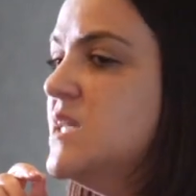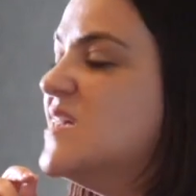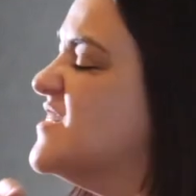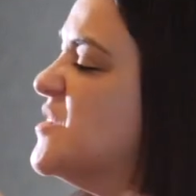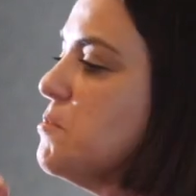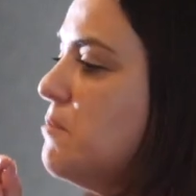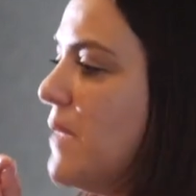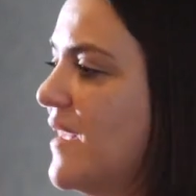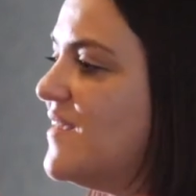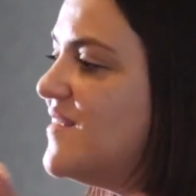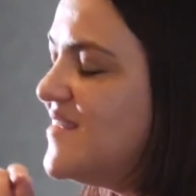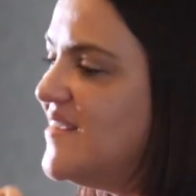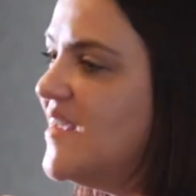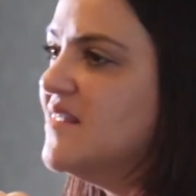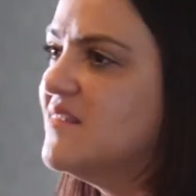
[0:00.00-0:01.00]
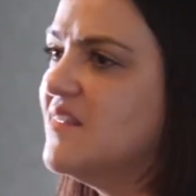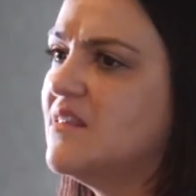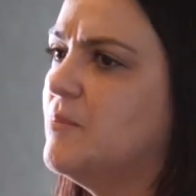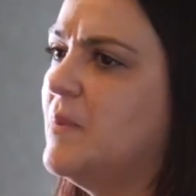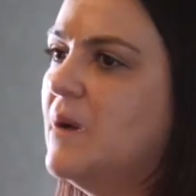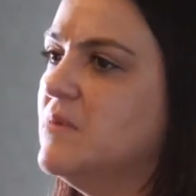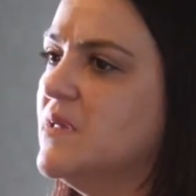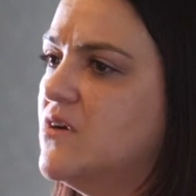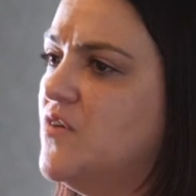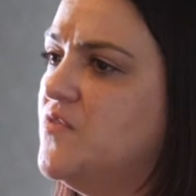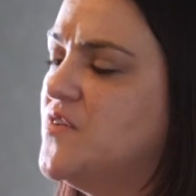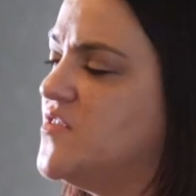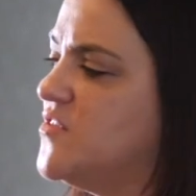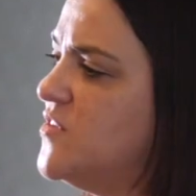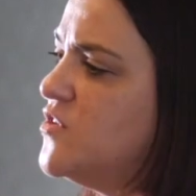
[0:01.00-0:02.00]
Does it make sense that the public
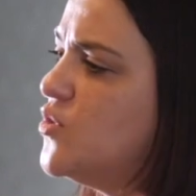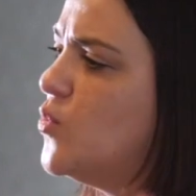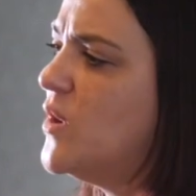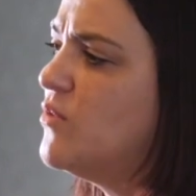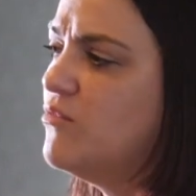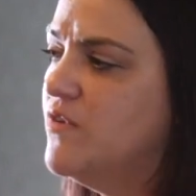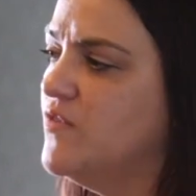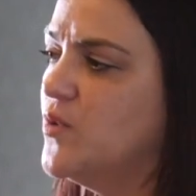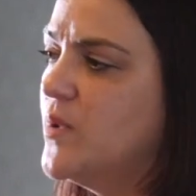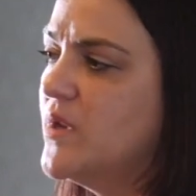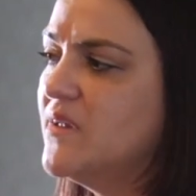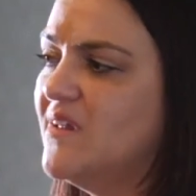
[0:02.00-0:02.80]
officer is the one reviewing